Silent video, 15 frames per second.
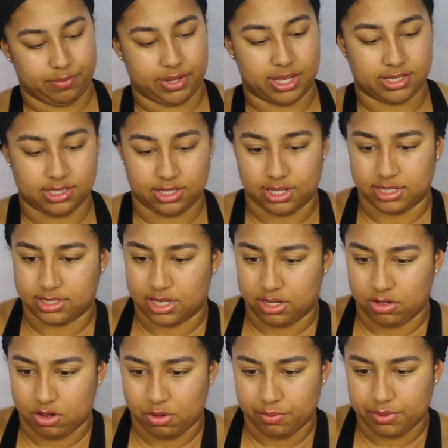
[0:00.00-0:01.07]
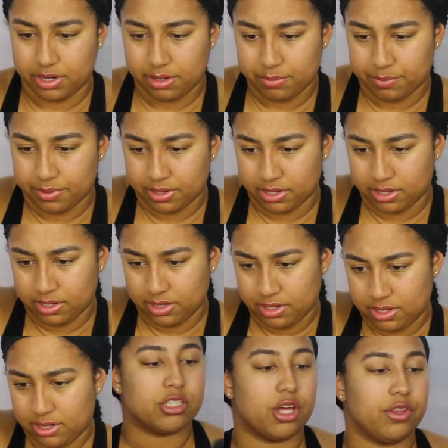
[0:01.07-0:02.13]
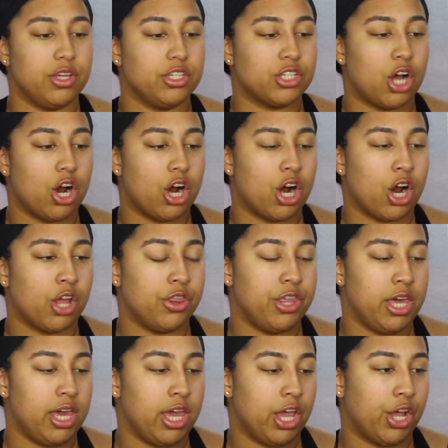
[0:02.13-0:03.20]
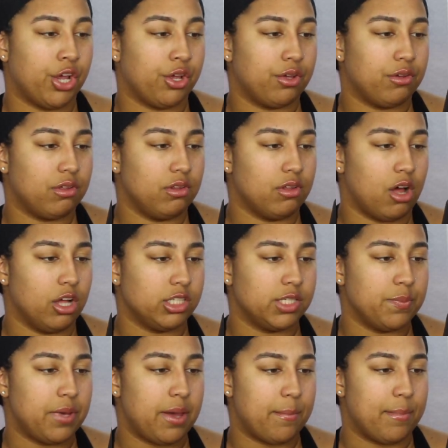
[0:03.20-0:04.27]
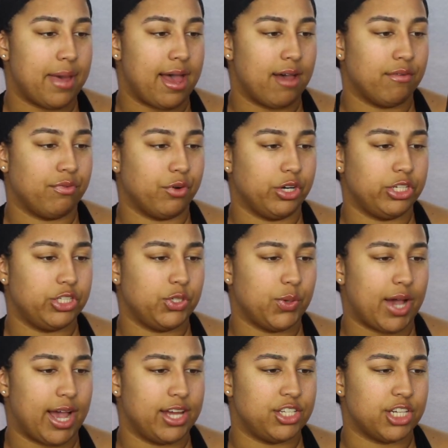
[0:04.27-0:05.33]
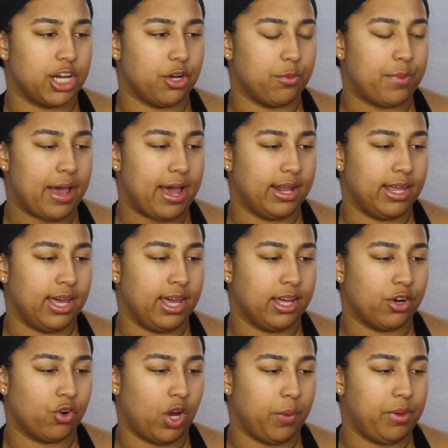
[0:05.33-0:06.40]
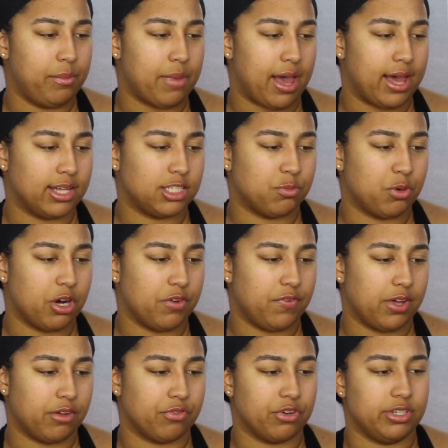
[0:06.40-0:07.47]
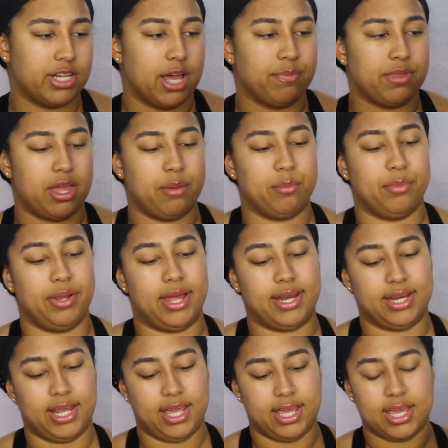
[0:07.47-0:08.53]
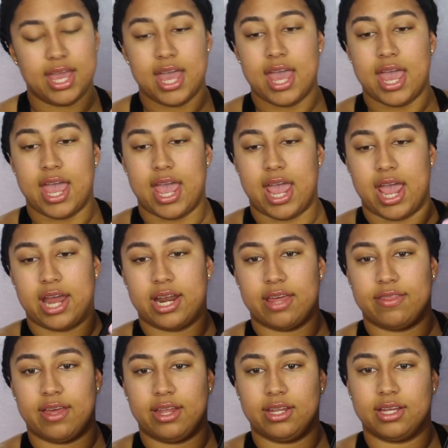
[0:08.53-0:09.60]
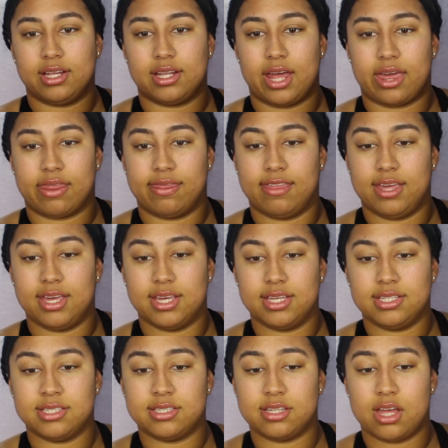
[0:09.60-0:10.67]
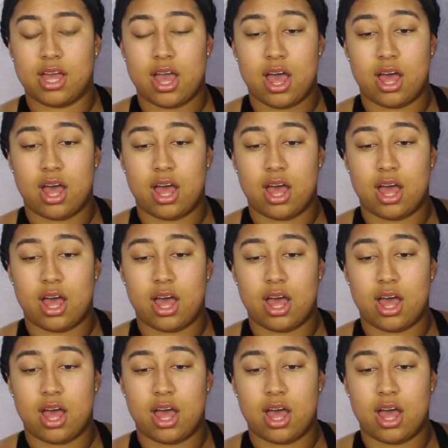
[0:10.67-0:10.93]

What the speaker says: I'm guessing that's how you open it. But so these are the Ultimate Matte 42 eyeshadow palette, creamy mattes, perfect for depth and blending, and they look like this.